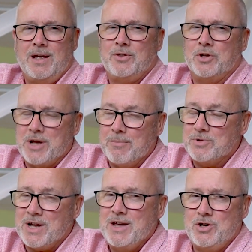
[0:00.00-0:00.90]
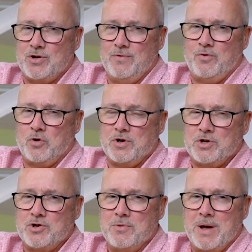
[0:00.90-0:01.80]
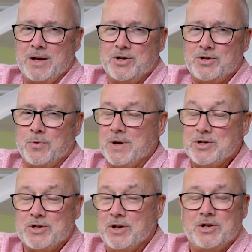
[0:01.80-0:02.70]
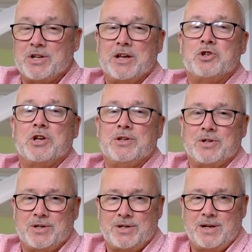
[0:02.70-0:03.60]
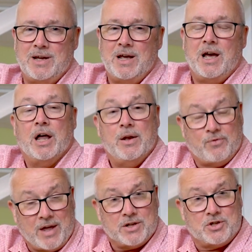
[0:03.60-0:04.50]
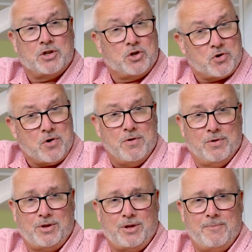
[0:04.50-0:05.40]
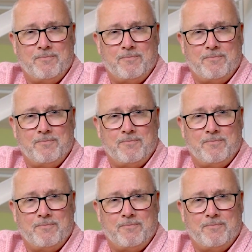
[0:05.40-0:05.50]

The temptation for Christian men is to instantly say Jesus. And if that's the truth,